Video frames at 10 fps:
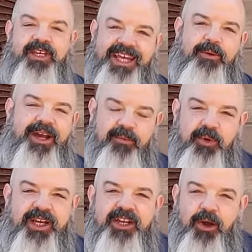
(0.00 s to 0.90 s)
Anyway,
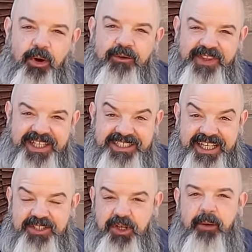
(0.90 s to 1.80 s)
we're going to go over these
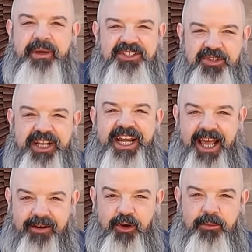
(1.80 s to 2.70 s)
things. I'll make sure that I
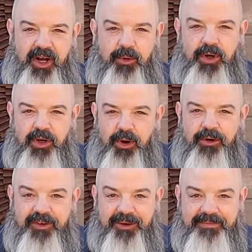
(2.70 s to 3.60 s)
cover them all. We'll go
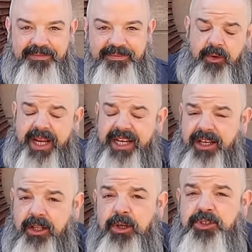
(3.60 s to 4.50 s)
over them. All right,
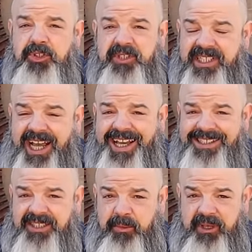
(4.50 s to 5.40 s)
enclosure
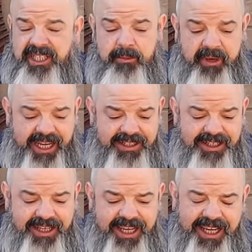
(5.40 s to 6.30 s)
size is a big debate.
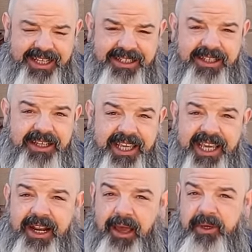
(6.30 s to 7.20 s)
And
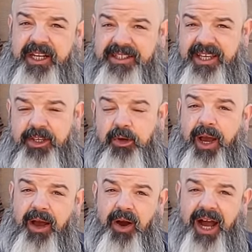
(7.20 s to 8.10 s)
again, I'm going to tell you
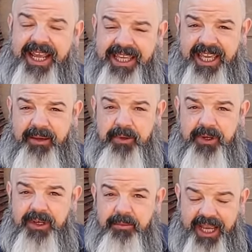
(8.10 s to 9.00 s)
how I keep
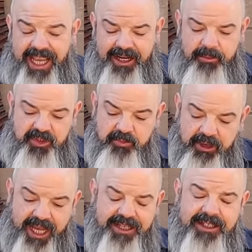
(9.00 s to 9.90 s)
my animals,
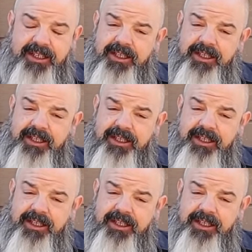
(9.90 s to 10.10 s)
but